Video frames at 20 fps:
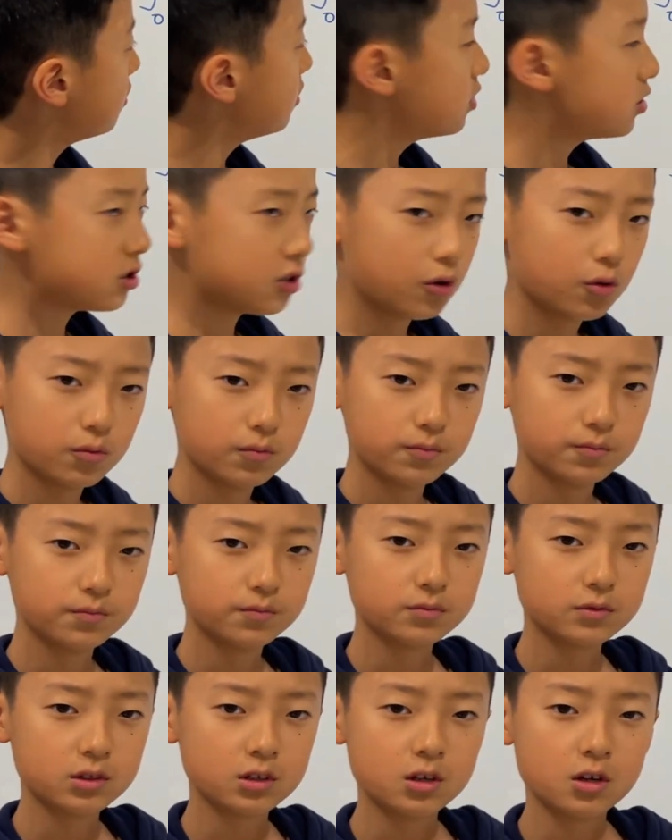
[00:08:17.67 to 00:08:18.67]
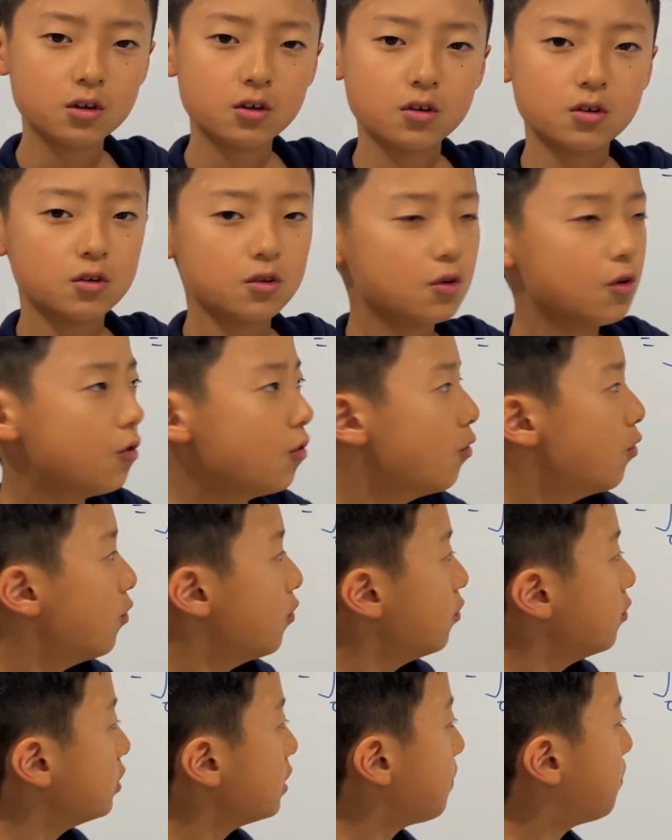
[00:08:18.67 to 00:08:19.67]
So
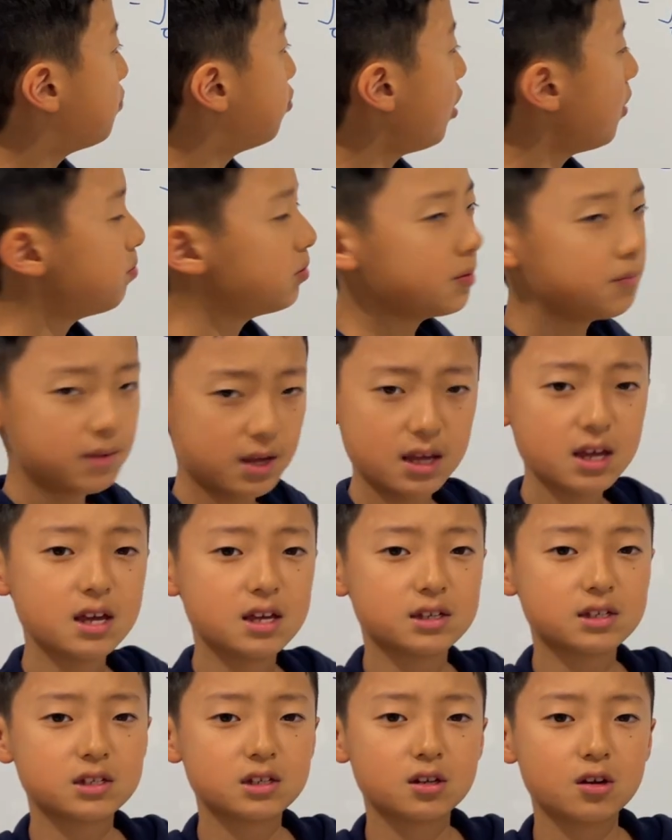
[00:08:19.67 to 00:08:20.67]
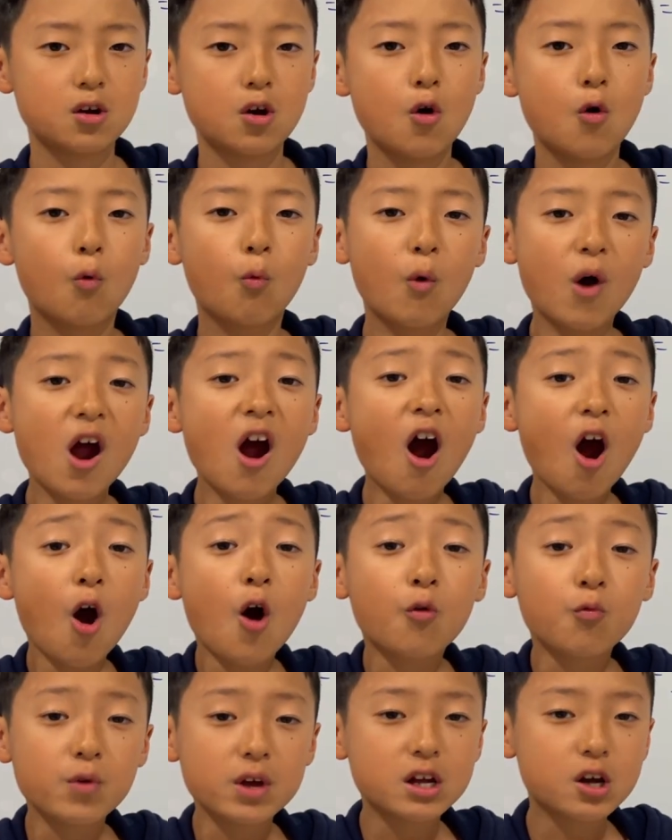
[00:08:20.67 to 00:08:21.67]
the problem is, where
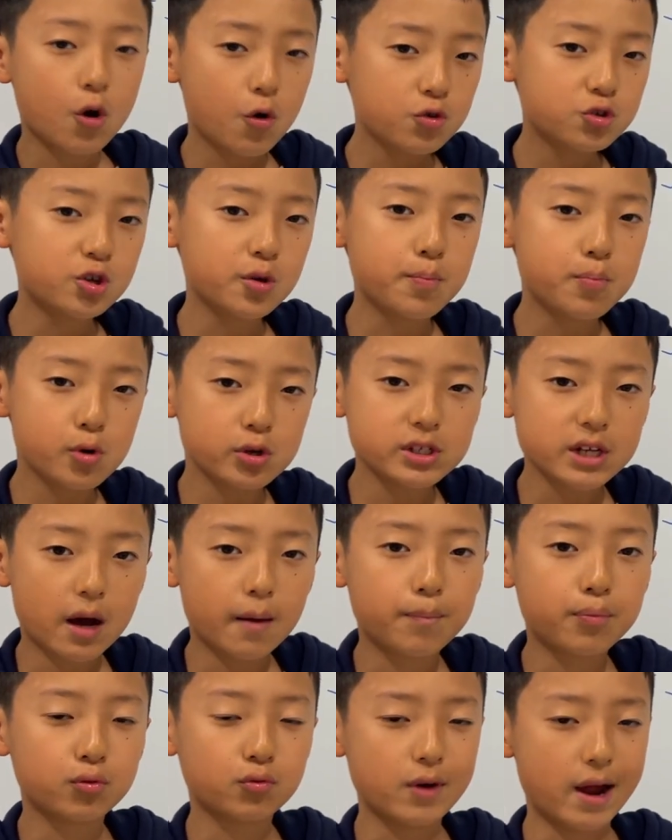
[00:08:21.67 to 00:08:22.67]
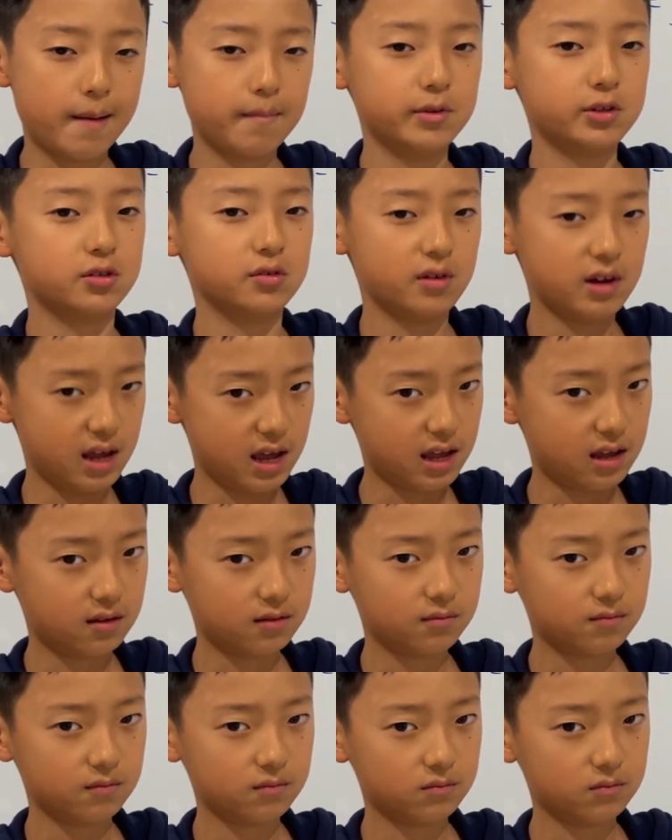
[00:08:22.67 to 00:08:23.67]
are we going to put our parameter A?
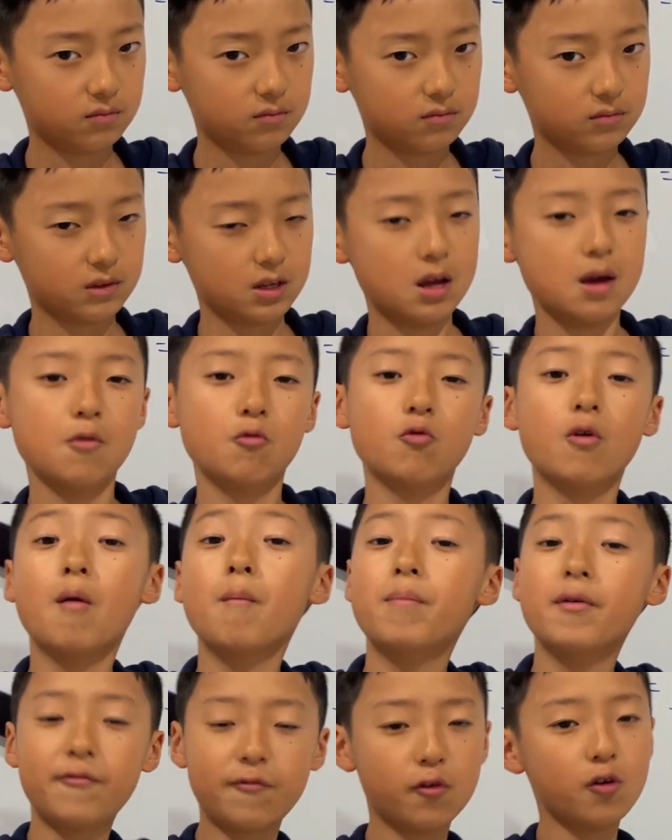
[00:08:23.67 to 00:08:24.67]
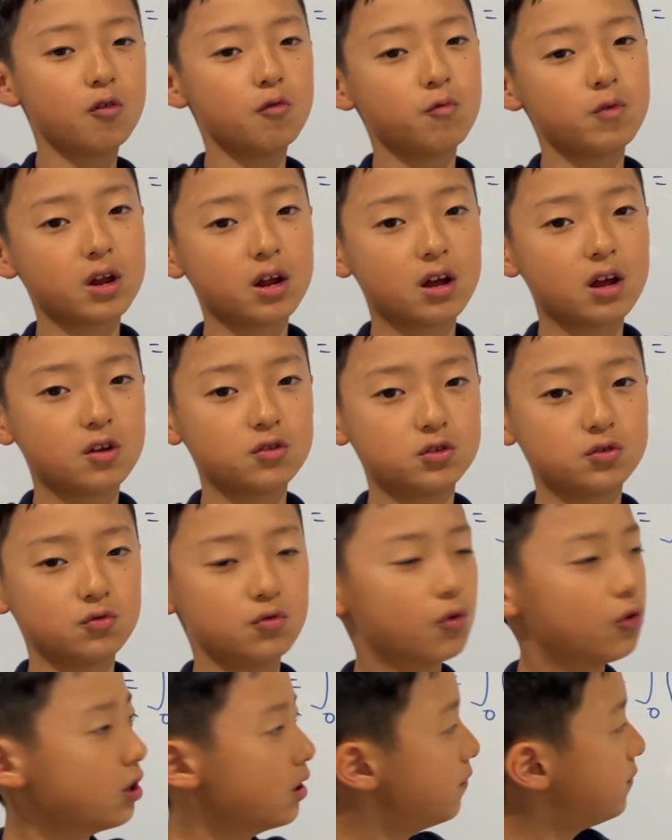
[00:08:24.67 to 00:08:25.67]
Well, before we do
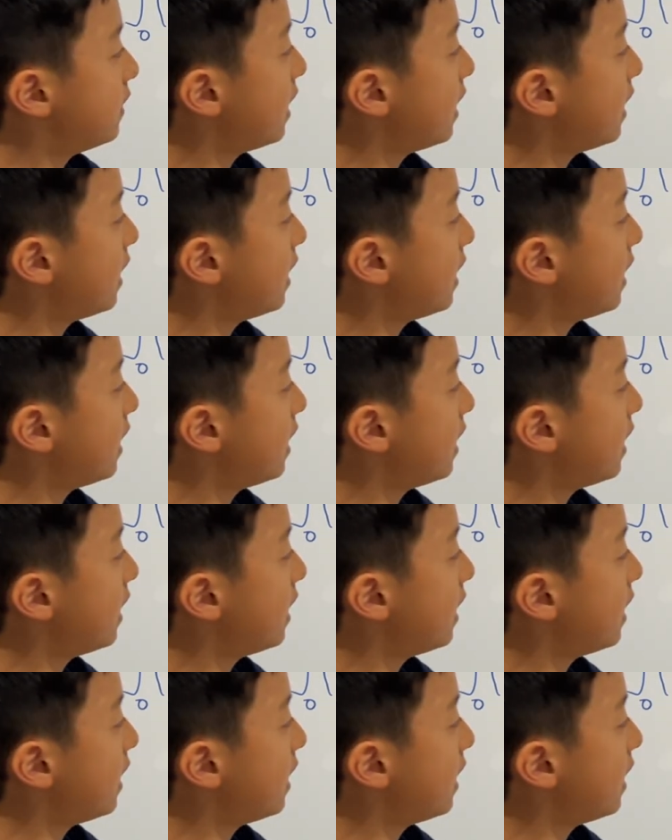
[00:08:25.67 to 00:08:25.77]
all of